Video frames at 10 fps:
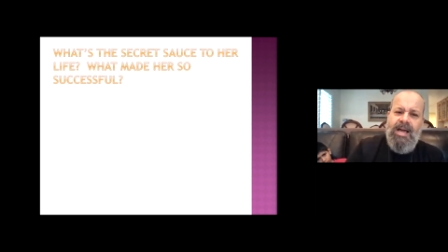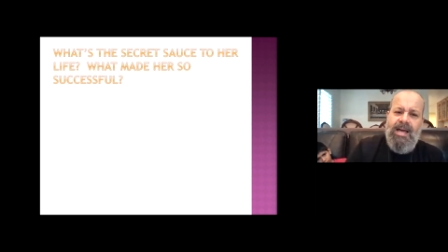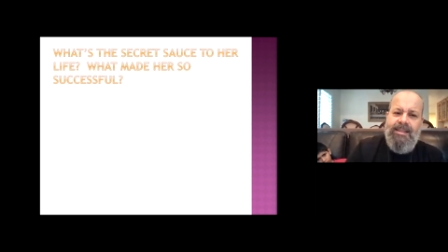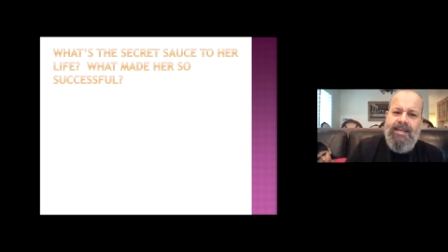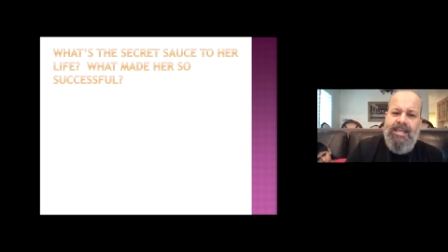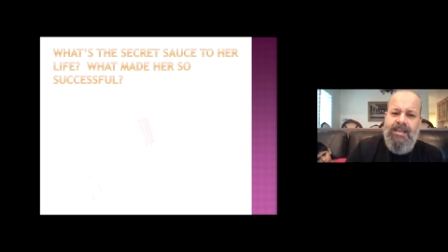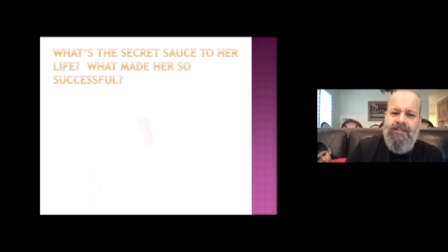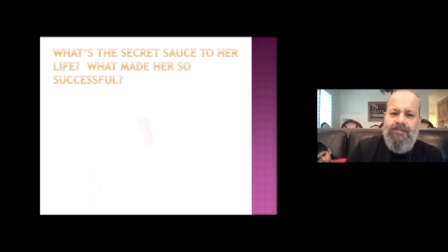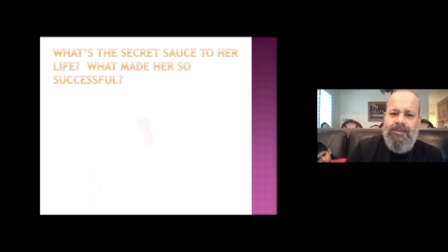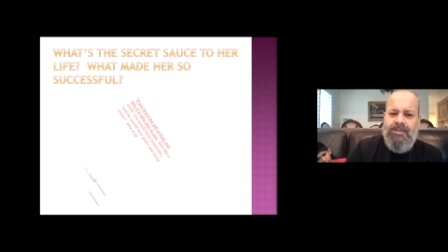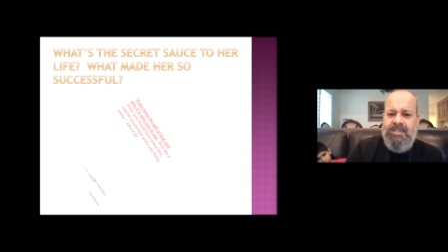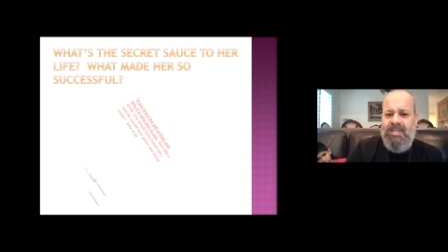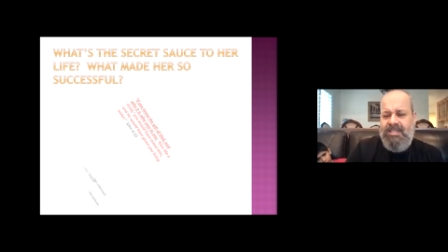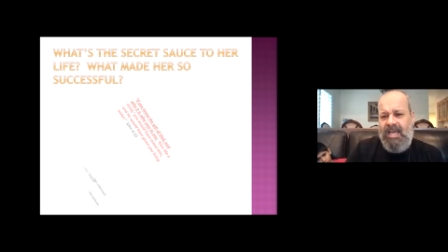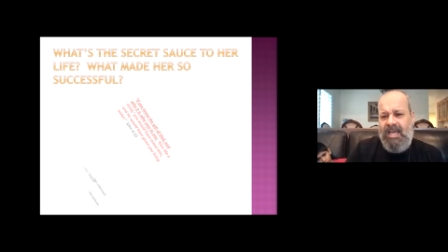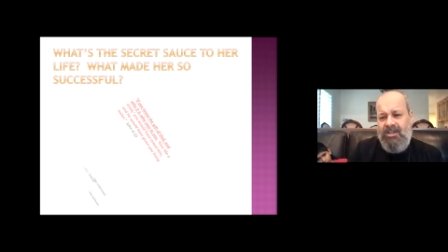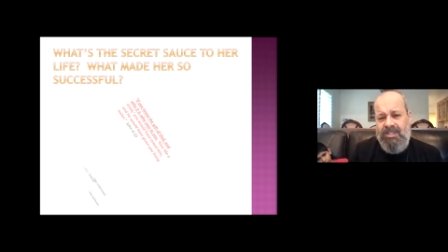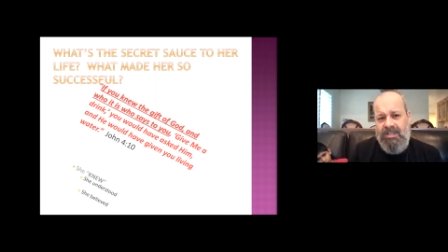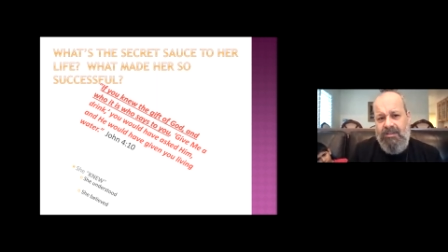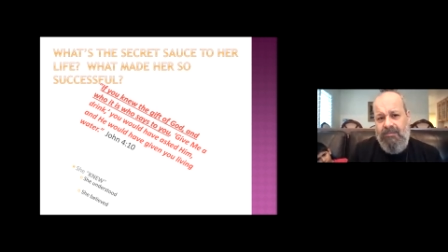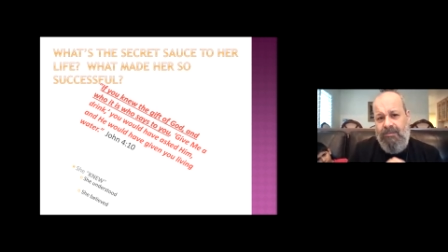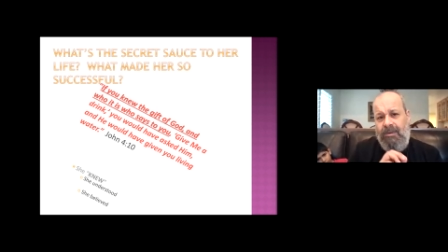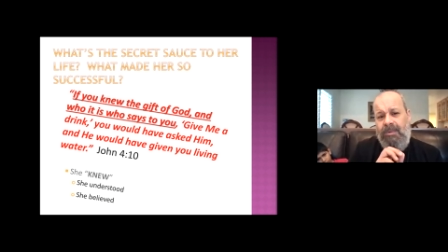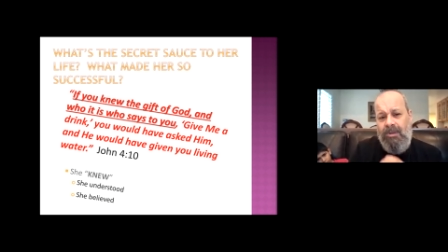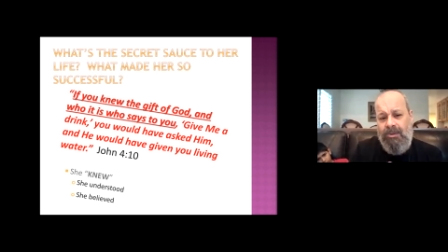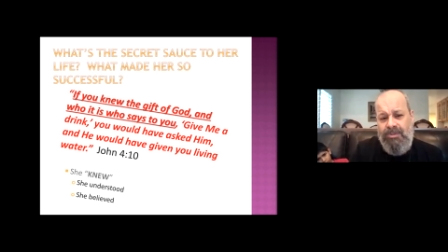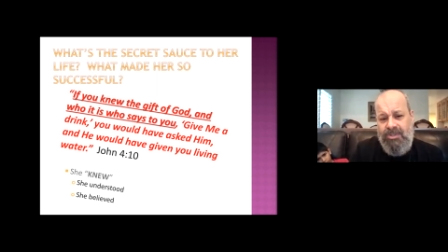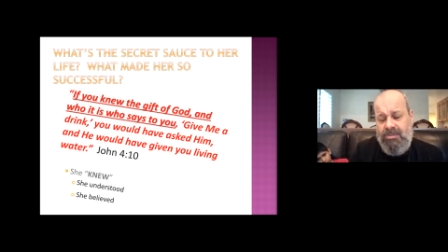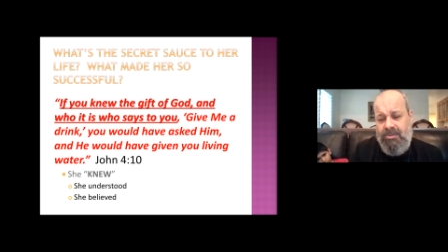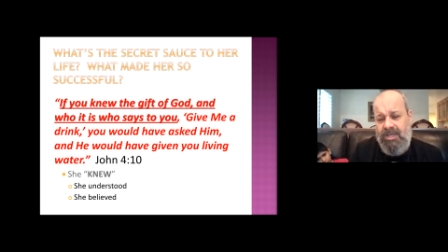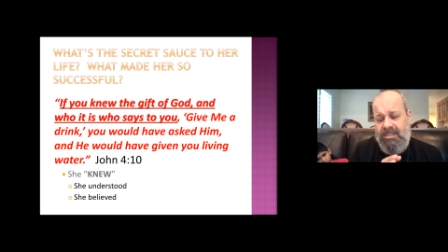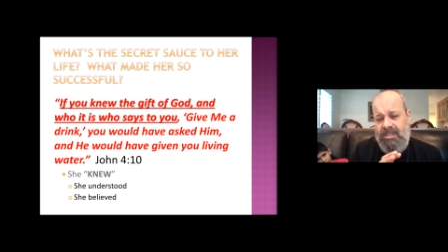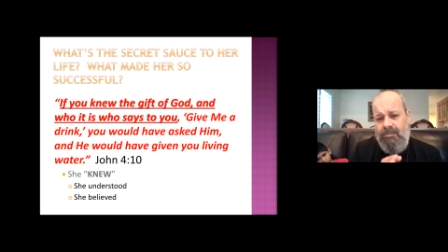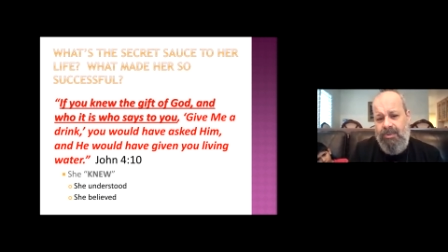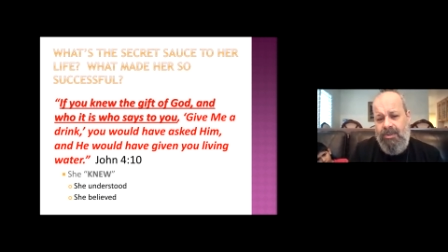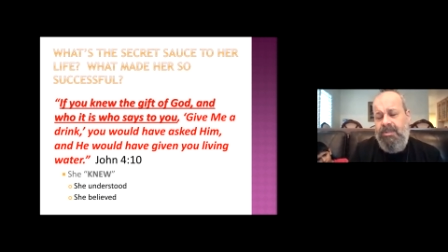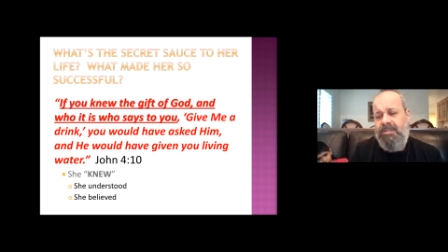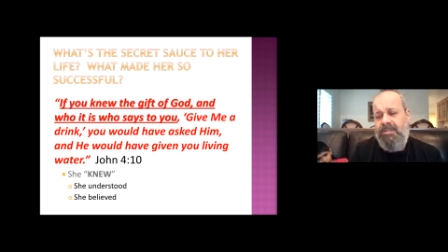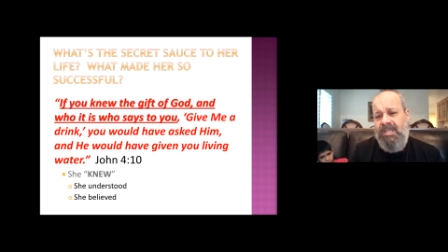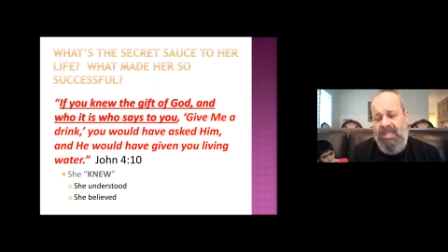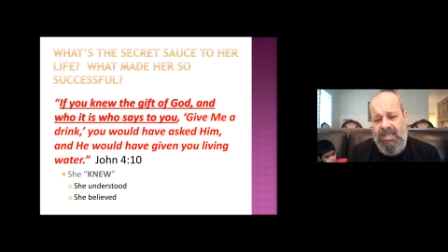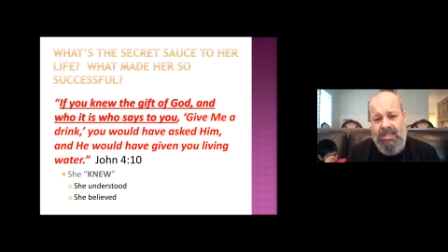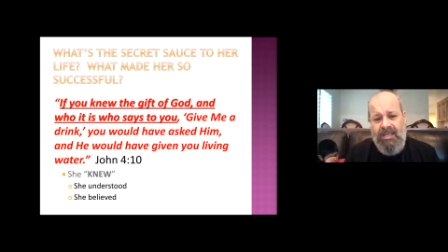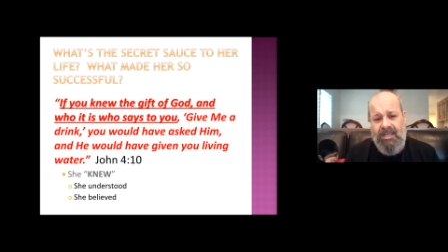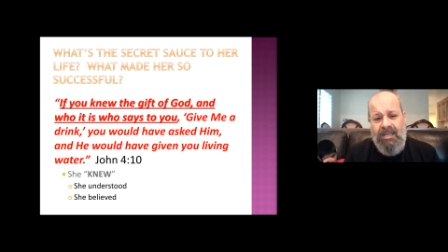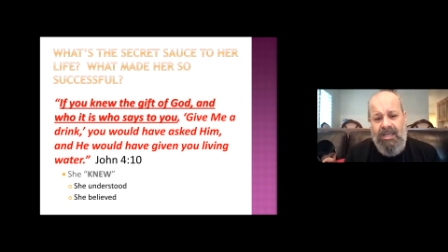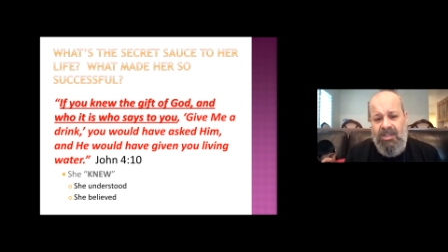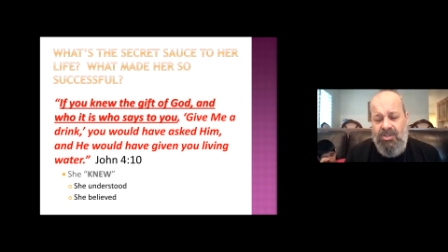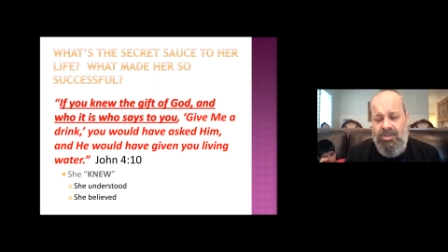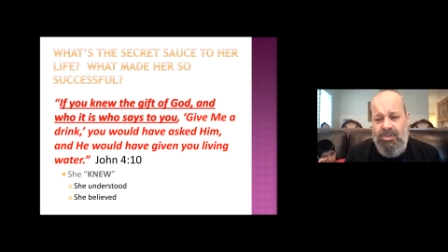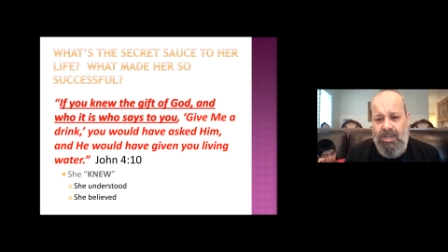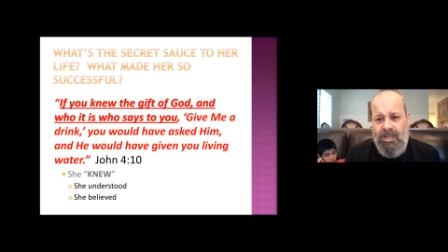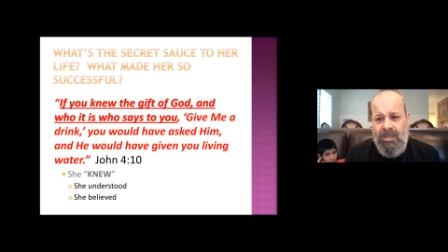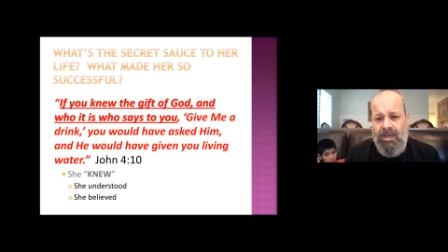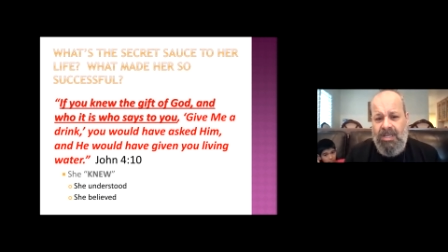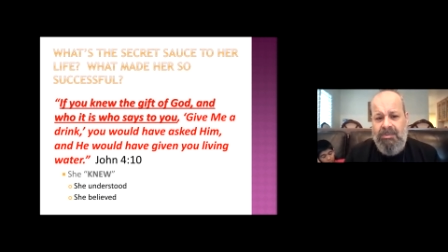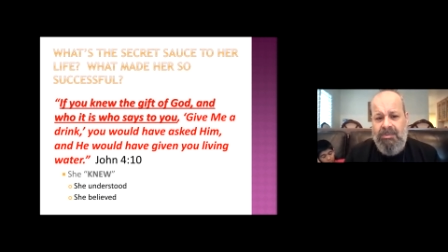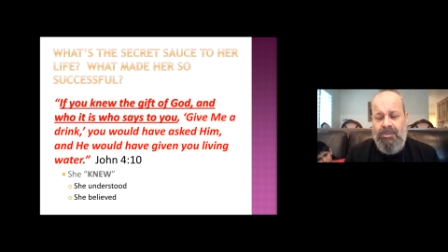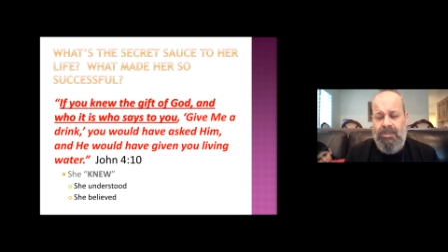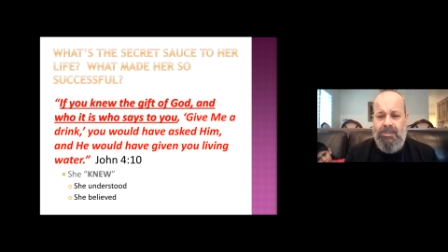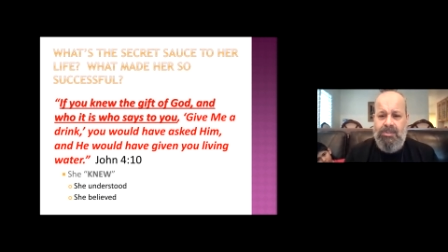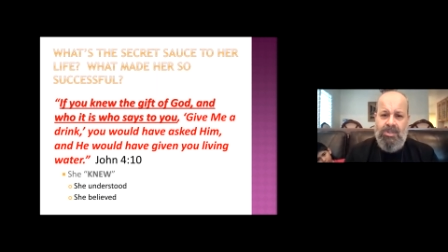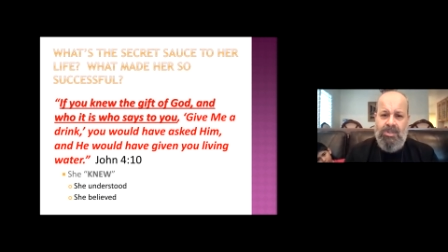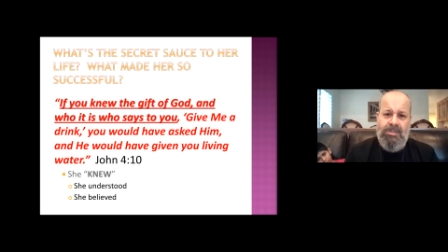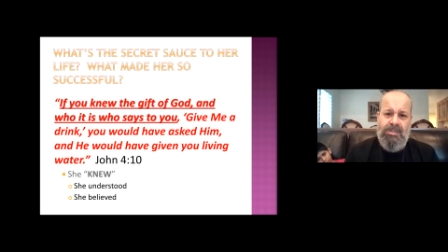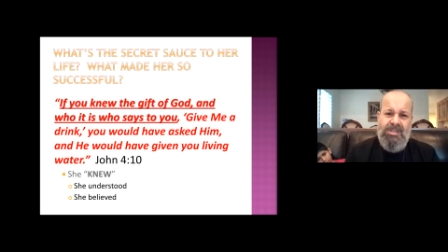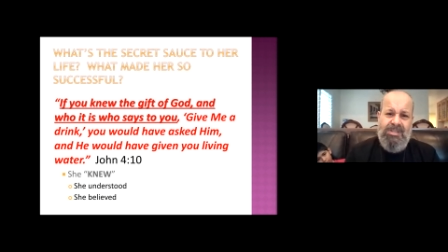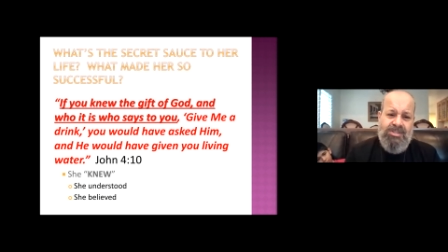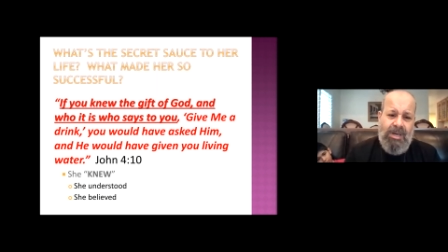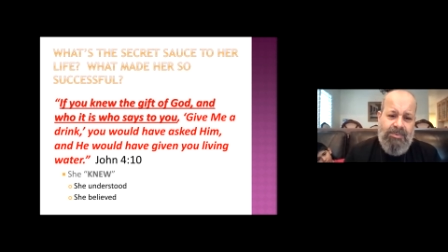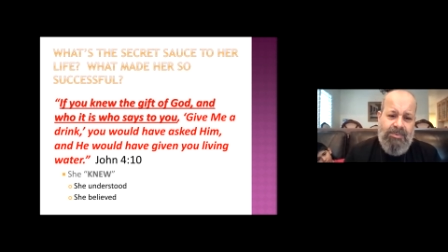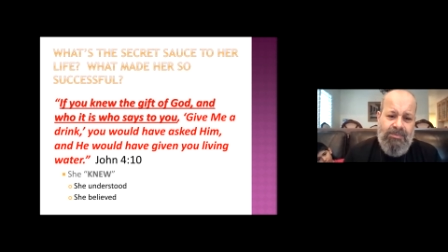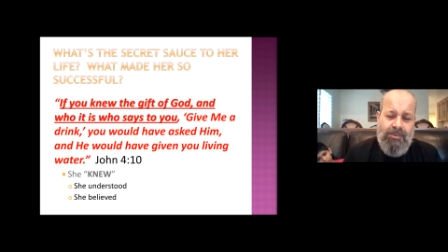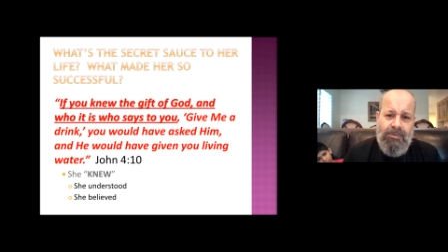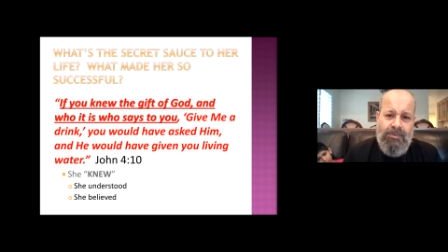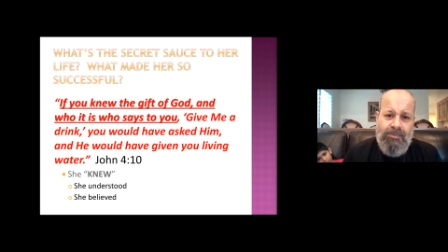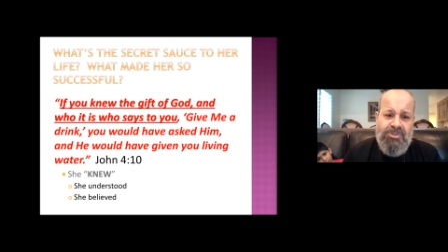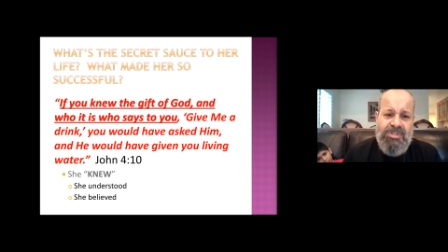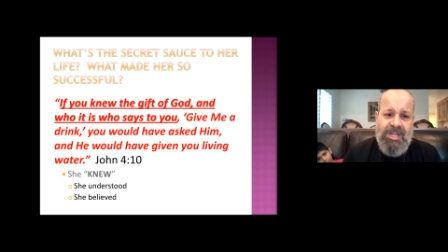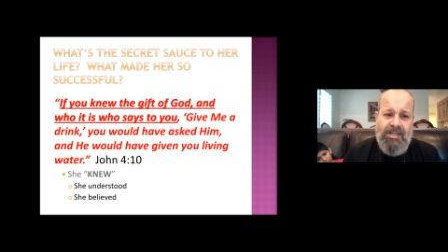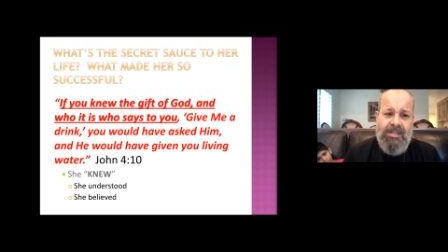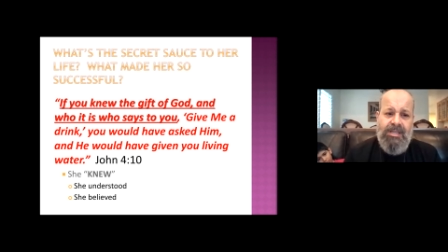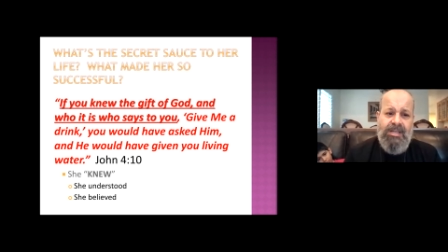And the key verse is actually from our Lord Jesus Christ, and we heard it today in uh, Gospel according to John chapter 4, verse 10.